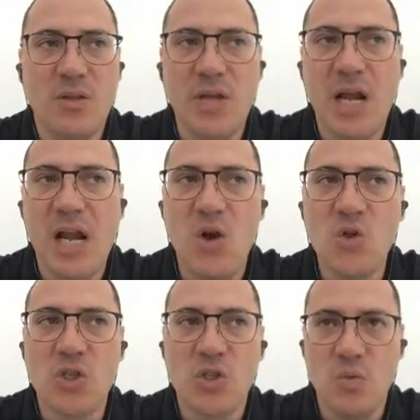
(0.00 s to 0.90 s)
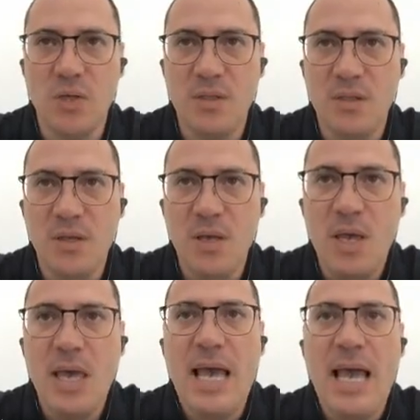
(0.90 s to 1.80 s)
or the closest one.
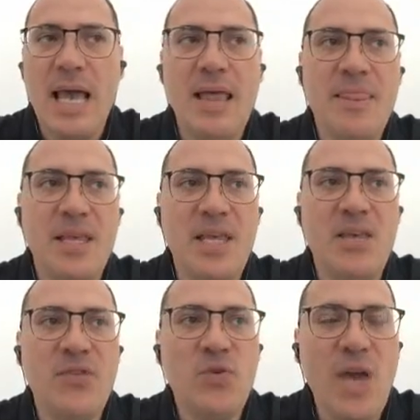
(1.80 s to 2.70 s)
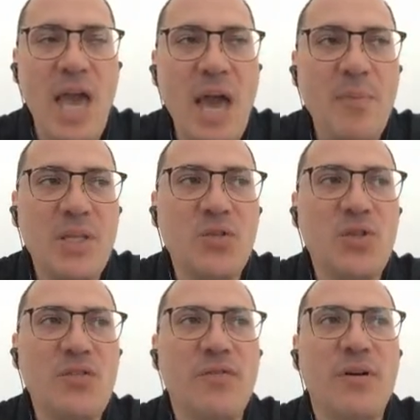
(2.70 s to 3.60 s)
And if you happen
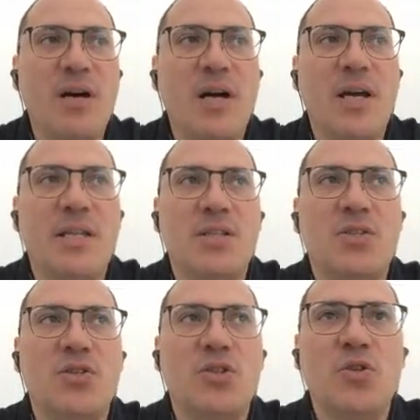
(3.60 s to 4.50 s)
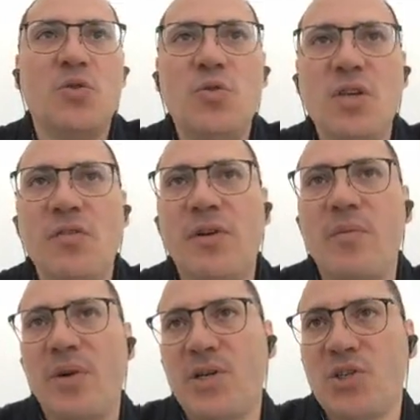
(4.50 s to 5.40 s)
to define two
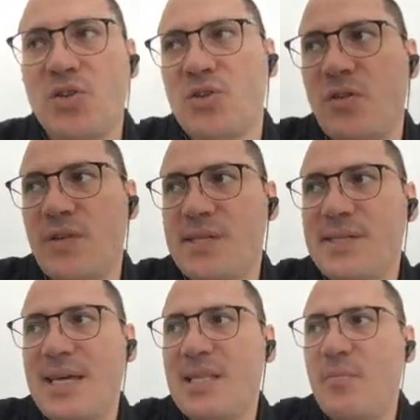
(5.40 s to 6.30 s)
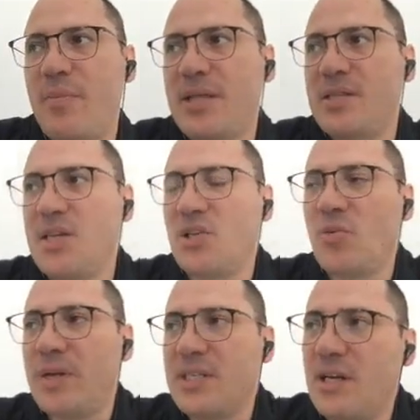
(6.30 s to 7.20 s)
different versions of the same dependency
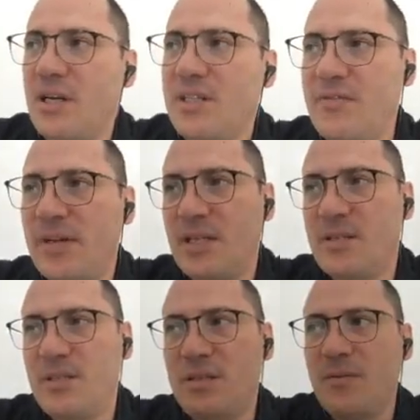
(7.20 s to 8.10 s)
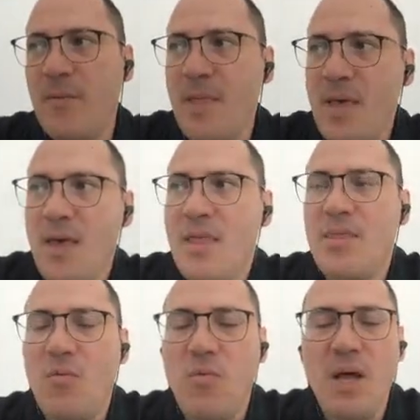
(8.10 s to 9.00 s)
group at the artifact ID,
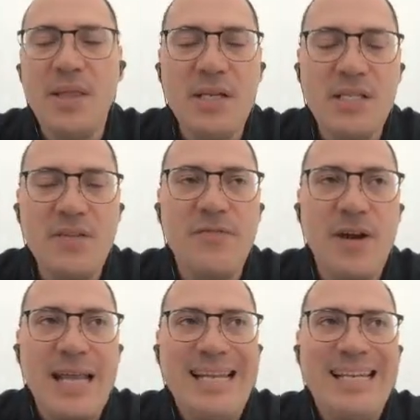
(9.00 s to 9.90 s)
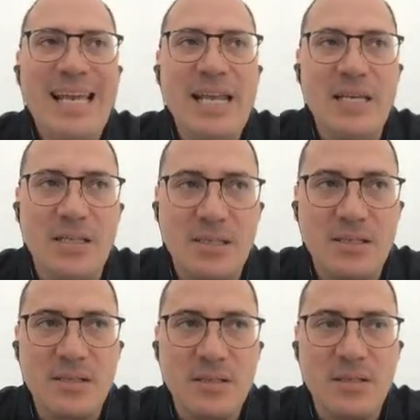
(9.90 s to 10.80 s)
the one that is defined
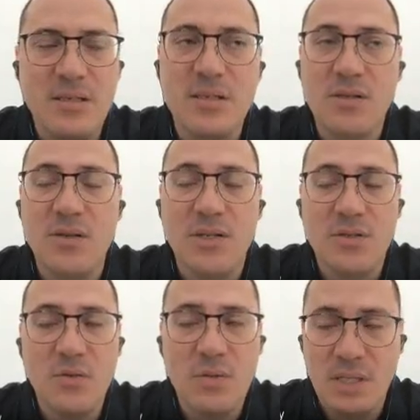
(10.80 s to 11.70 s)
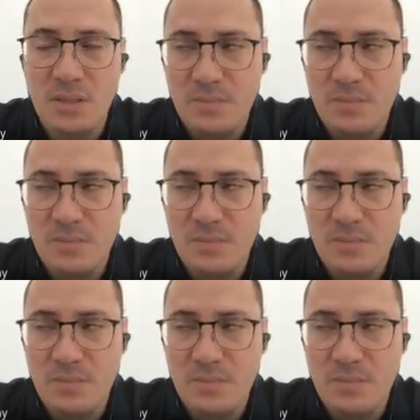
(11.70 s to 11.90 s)
latest is going to win.